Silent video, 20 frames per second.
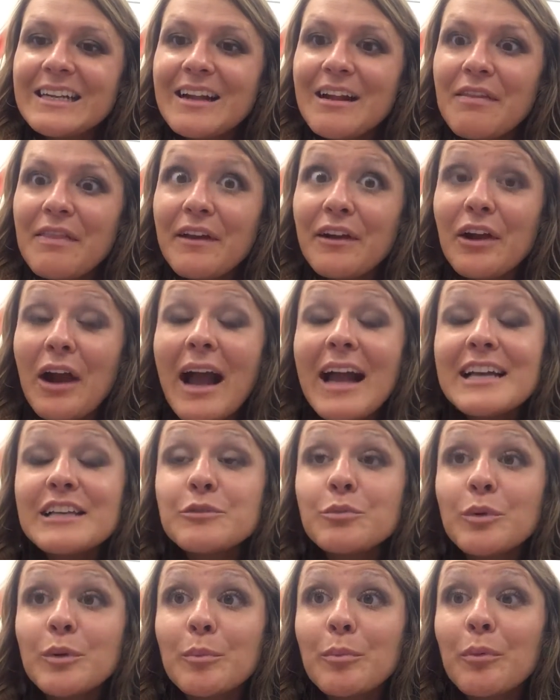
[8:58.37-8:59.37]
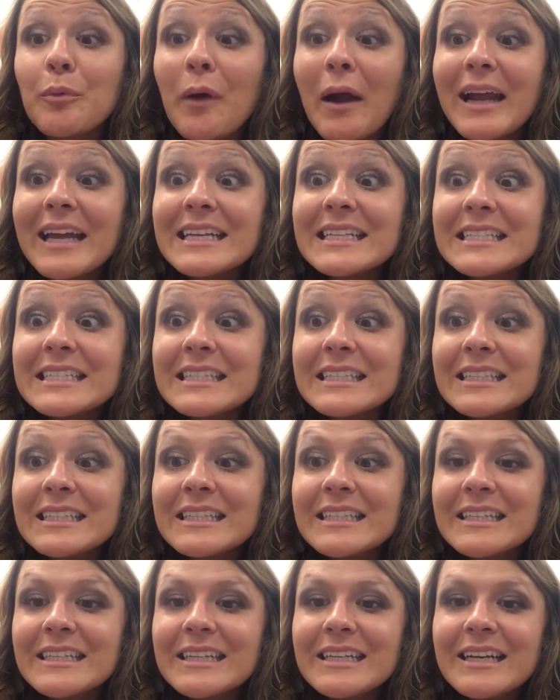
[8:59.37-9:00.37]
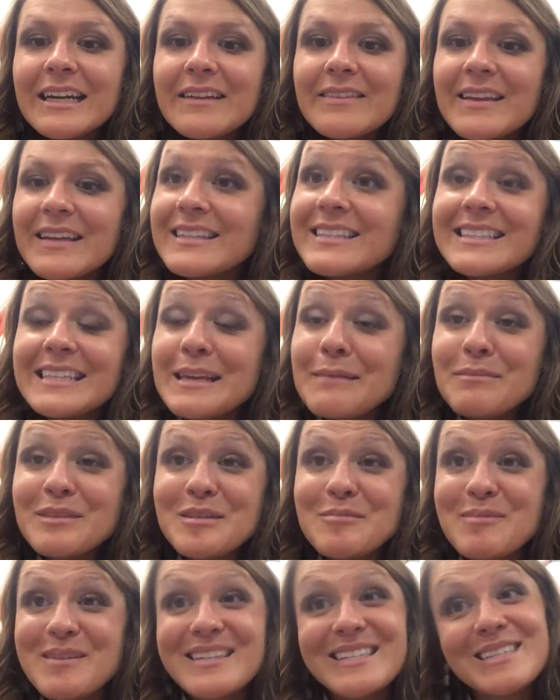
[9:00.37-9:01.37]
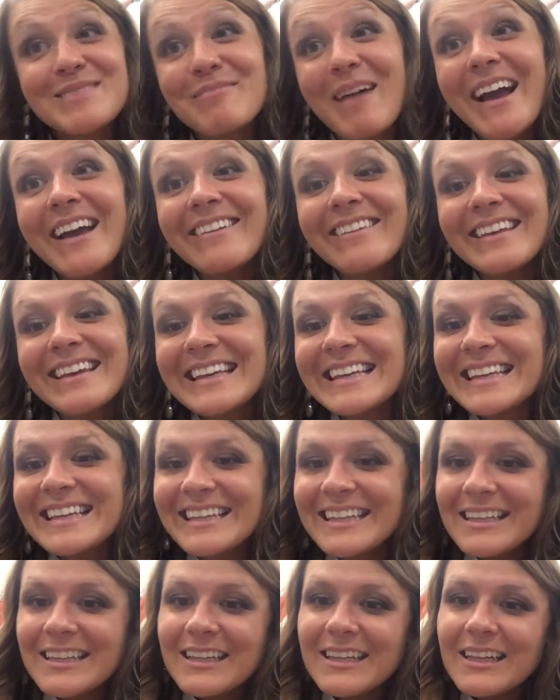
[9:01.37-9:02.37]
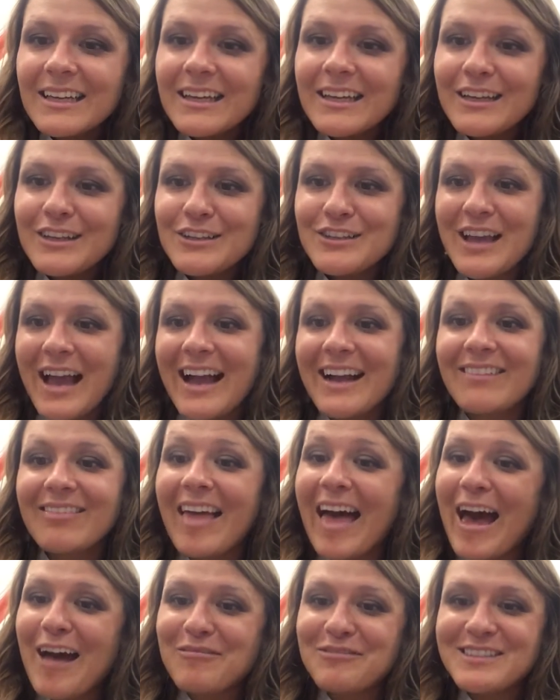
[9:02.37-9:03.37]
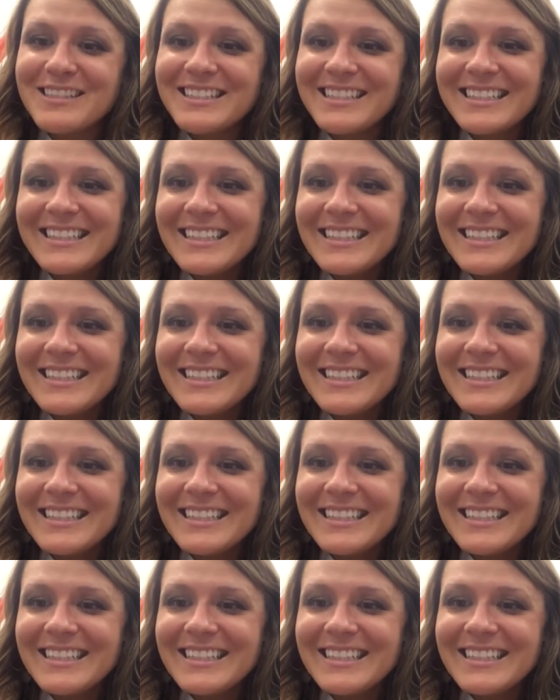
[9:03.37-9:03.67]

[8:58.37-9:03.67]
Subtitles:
Their eyes were bright. They seemed to be smiling. Jack laughed.